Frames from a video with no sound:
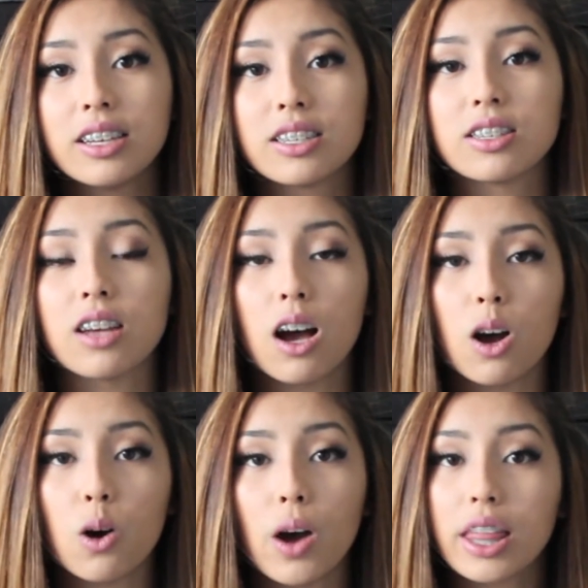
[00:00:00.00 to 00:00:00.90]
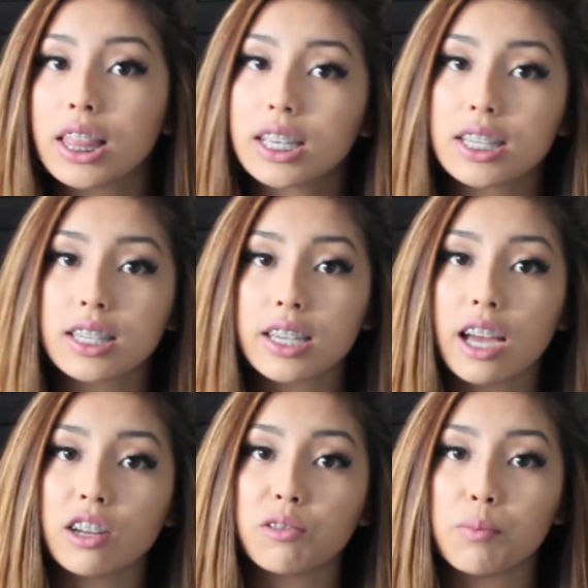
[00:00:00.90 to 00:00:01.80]
So this is
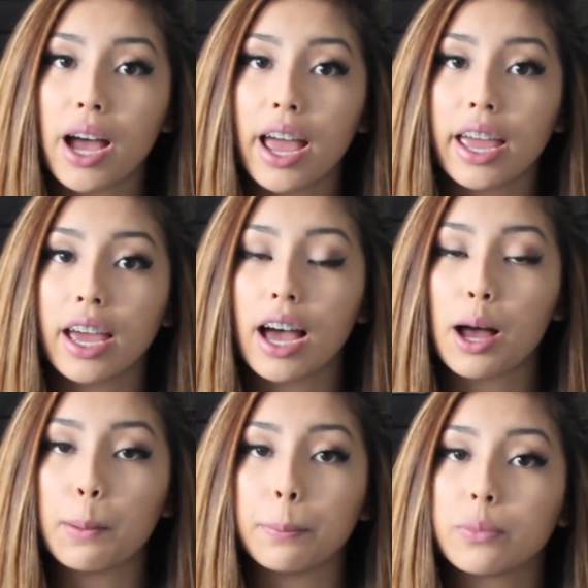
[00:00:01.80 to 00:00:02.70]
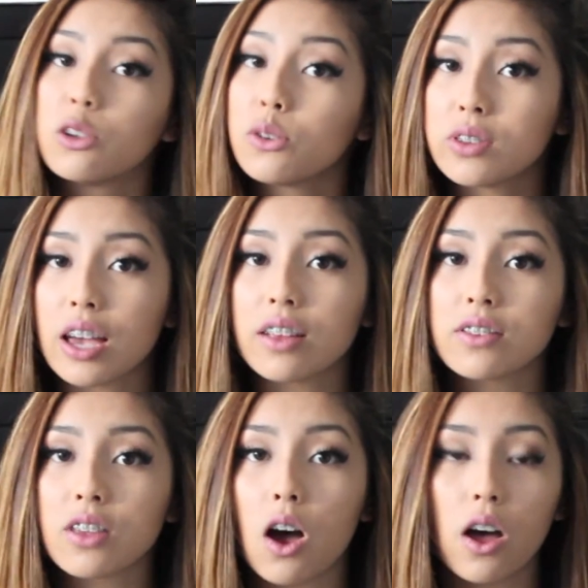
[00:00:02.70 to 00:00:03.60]
kind of my 2
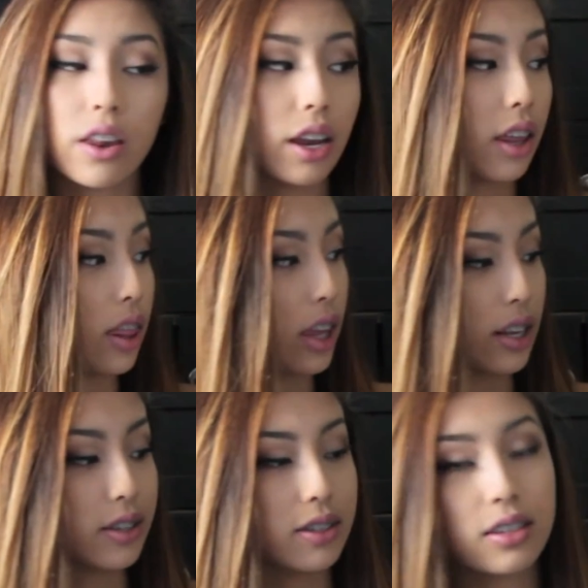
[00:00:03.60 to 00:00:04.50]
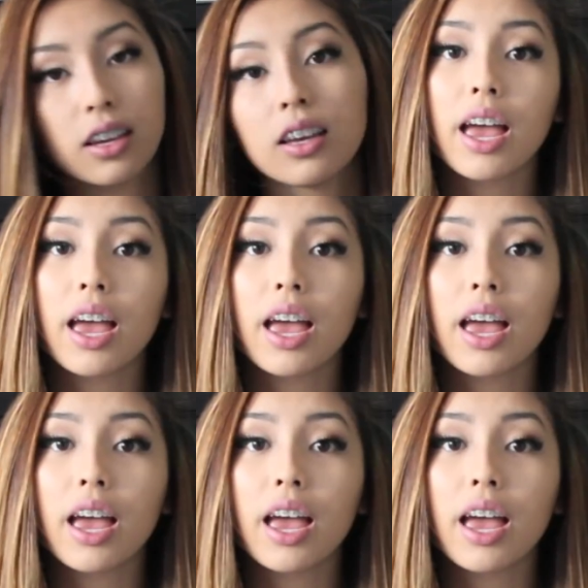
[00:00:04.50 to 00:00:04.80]
cents on this.